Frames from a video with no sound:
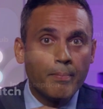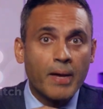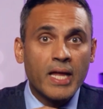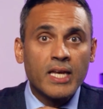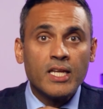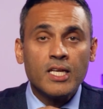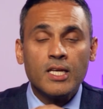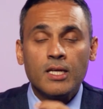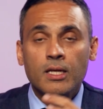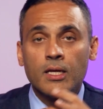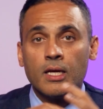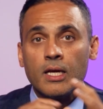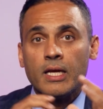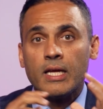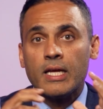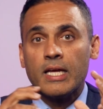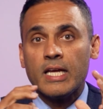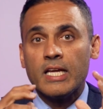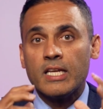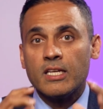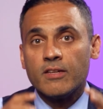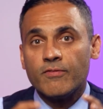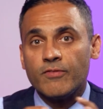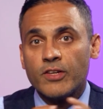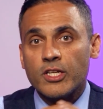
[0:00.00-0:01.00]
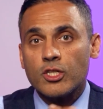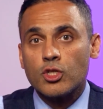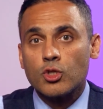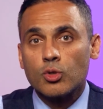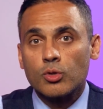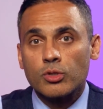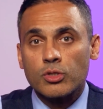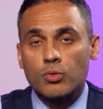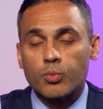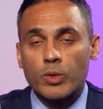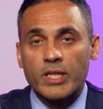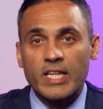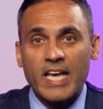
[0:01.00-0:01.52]
Many
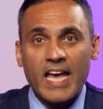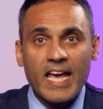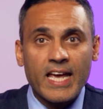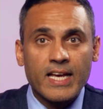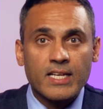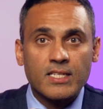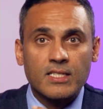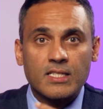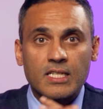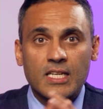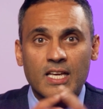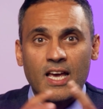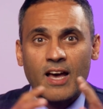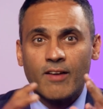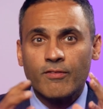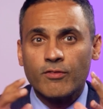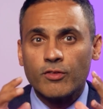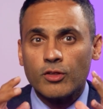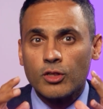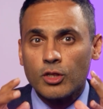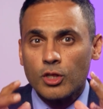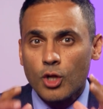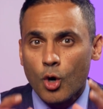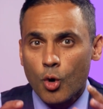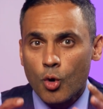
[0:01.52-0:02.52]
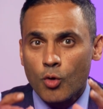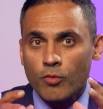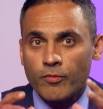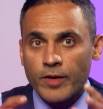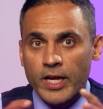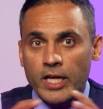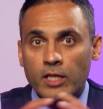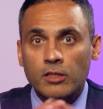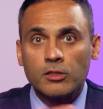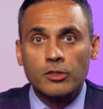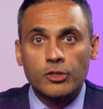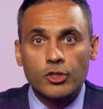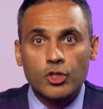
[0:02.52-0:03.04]
individuals with ASD have low
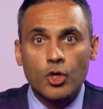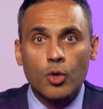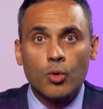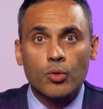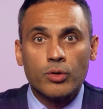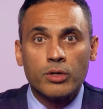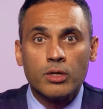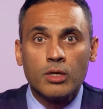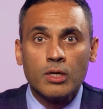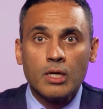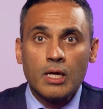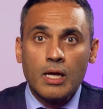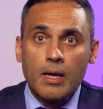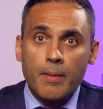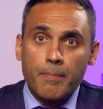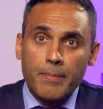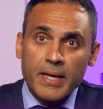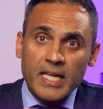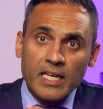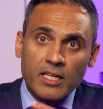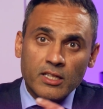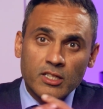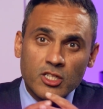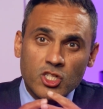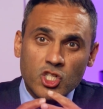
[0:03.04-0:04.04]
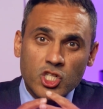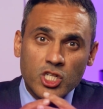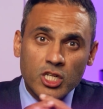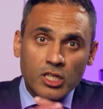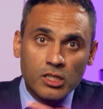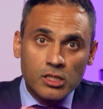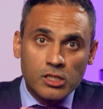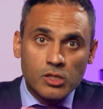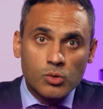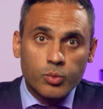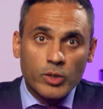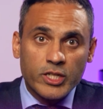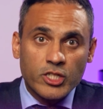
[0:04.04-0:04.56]
vagal tone, meaning the
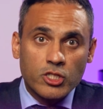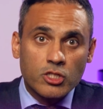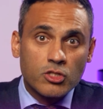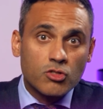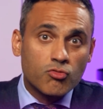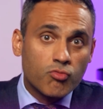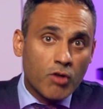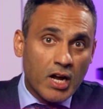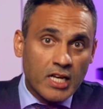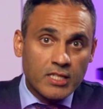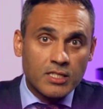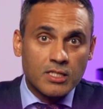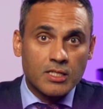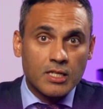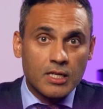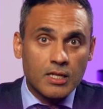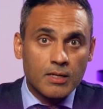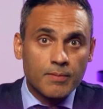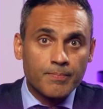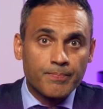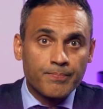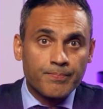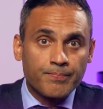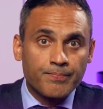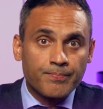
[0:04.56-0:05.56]
chill switch is rusty.